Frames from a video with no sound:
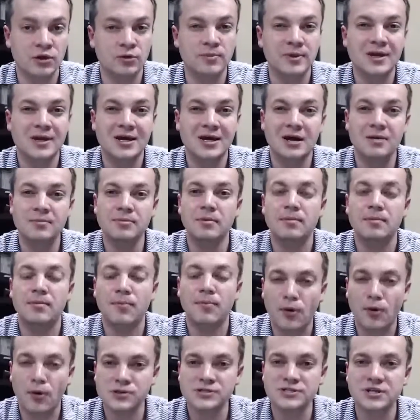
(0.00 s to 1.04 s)
You become the
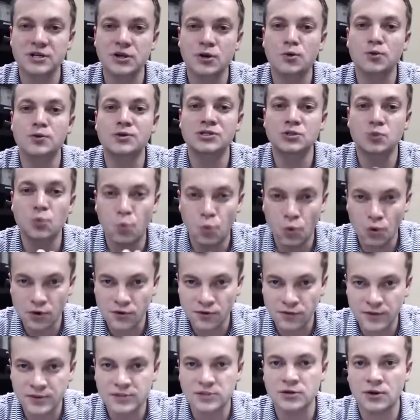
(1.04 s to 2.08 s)
person who is
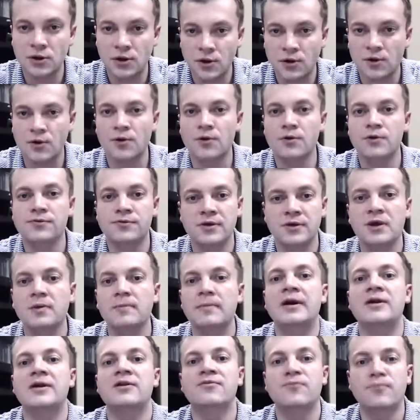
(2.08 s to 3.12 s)
worthy to earn the
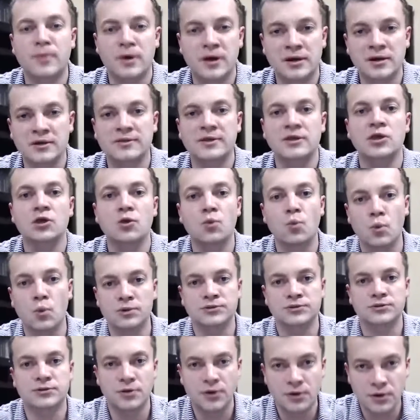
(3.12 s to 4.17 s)
amount of money that you
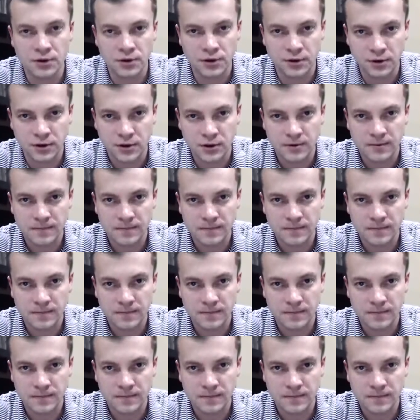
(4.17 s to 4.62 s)
want to earn.